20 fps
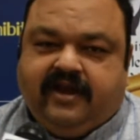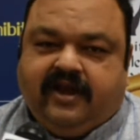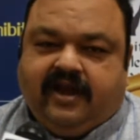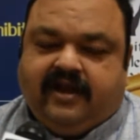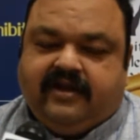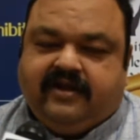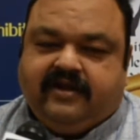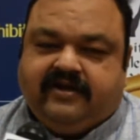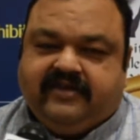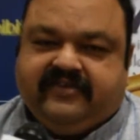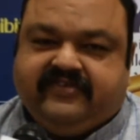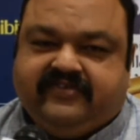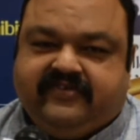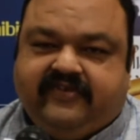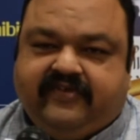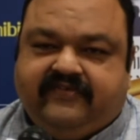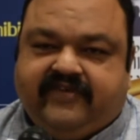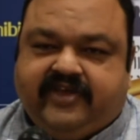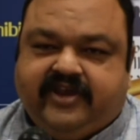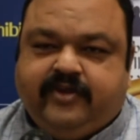and it is
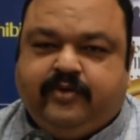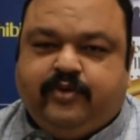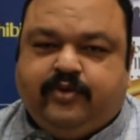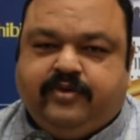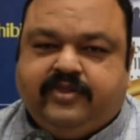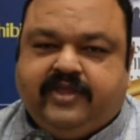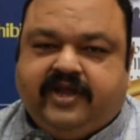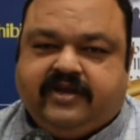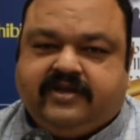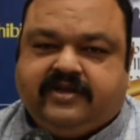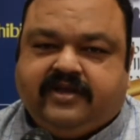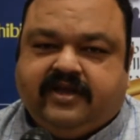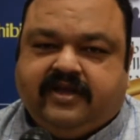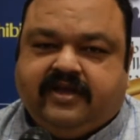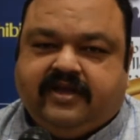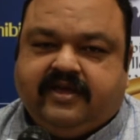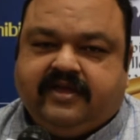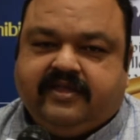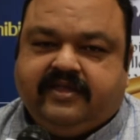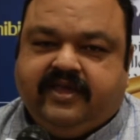uh, very good that
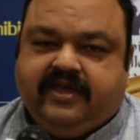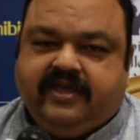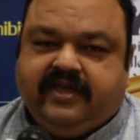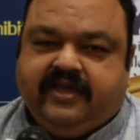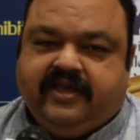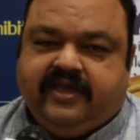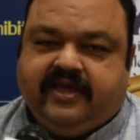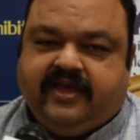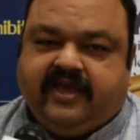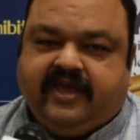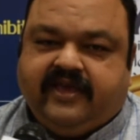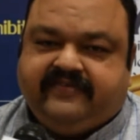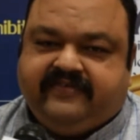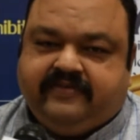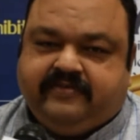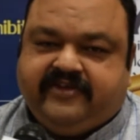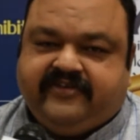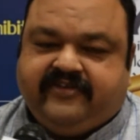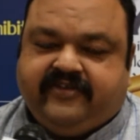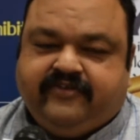uh, the
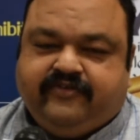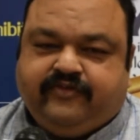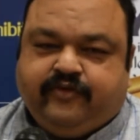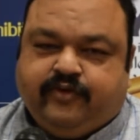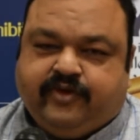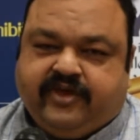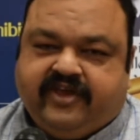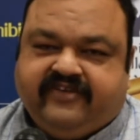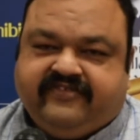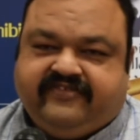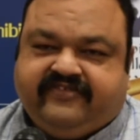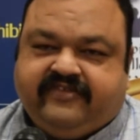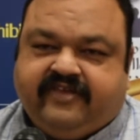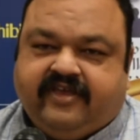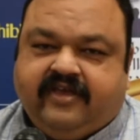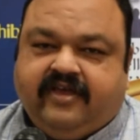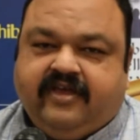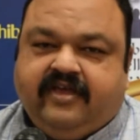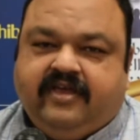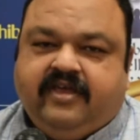exhibition showcase
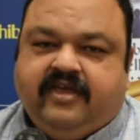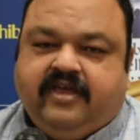uh,